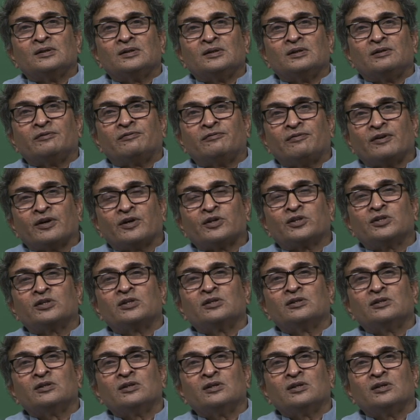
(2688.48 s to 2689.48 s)
the
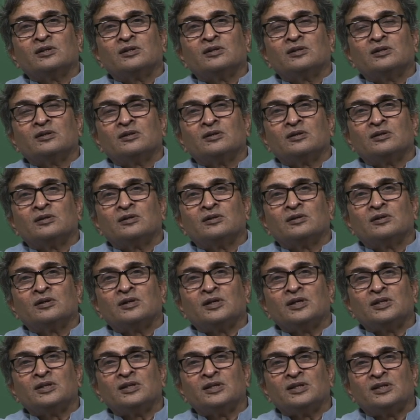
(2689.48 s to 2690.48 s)
friction
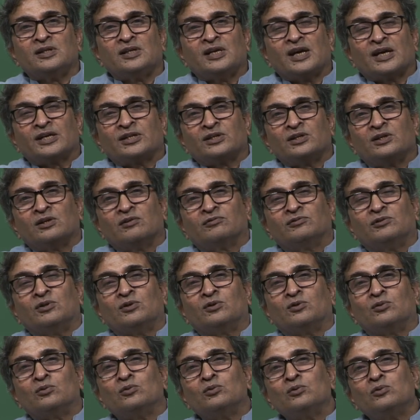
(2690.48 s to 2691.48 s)
in the direction of the
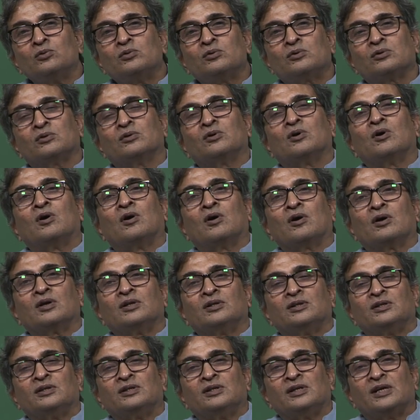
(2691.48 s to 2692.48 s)
root or in
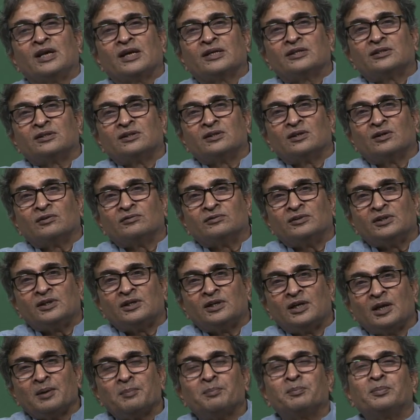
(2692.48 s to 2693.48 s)
the direction of the
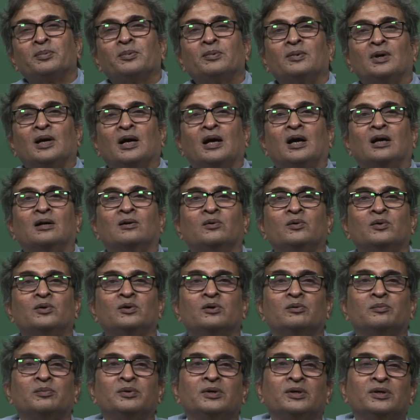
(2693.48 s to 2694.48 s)
tip are going
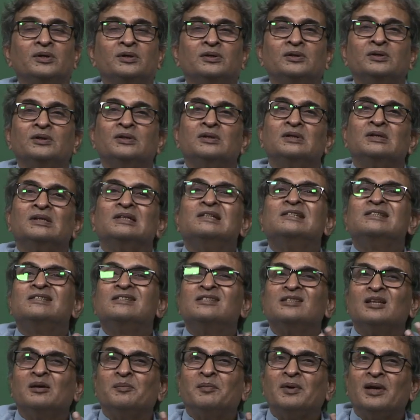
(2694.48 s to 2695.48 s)
to be
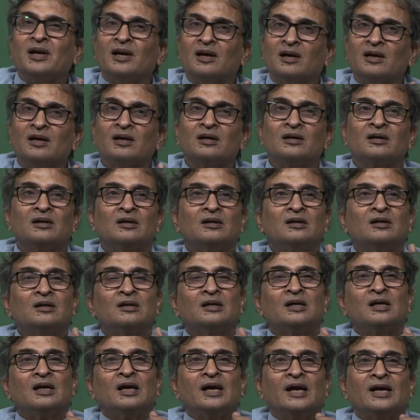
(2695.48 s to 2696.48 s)
similar
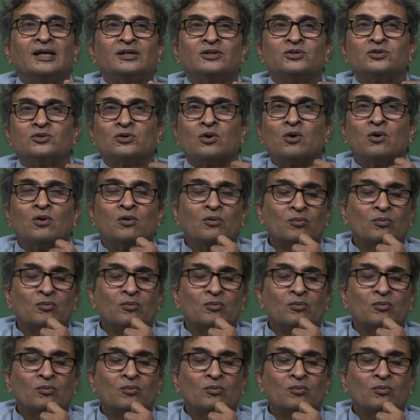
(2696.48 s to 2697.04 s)
and so